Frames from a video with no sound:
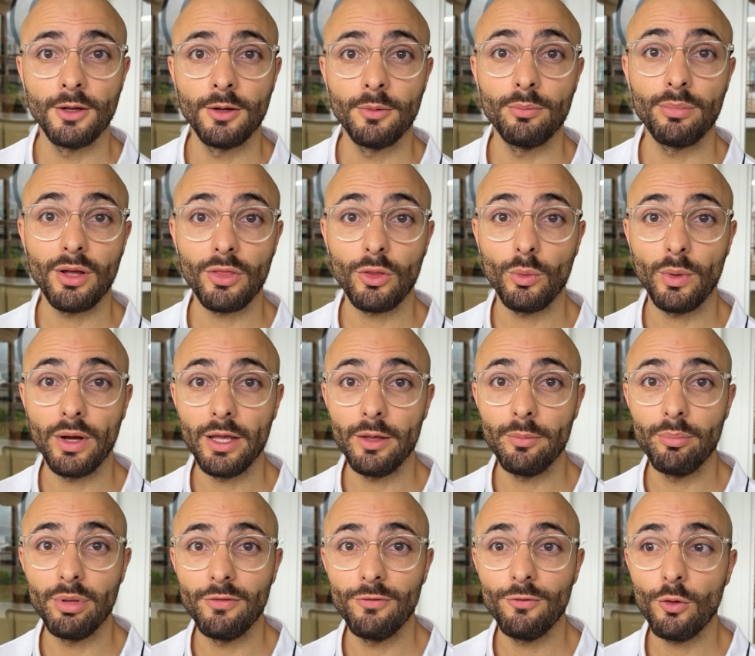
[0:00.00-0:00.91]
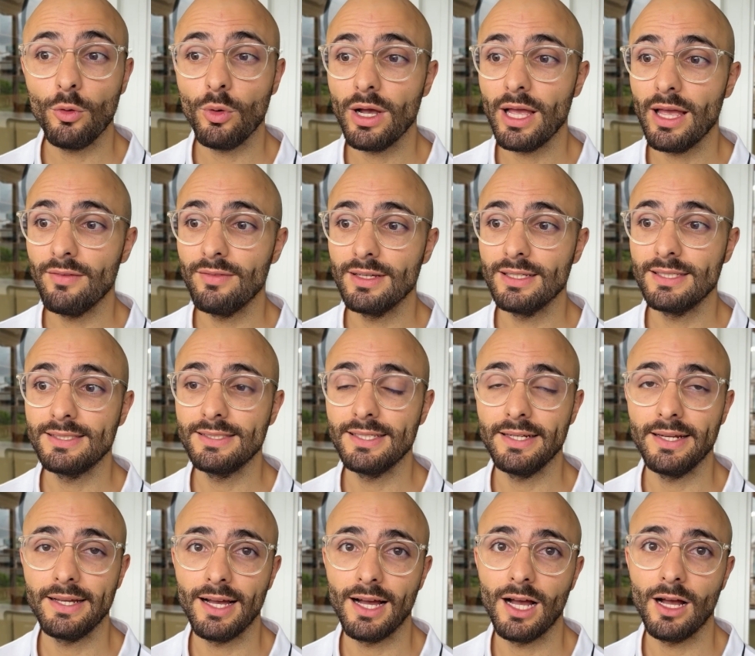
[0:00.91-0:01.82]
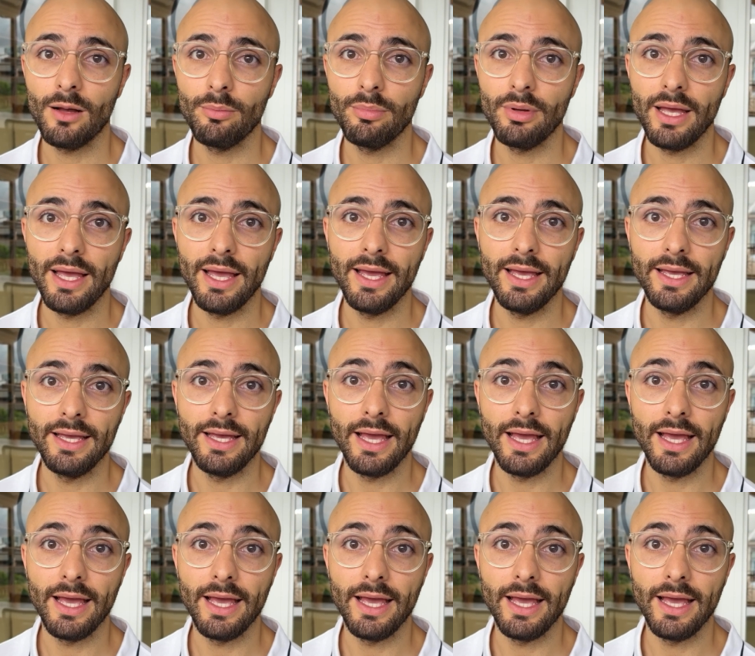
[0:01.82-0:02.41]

By the way, before ever setting up a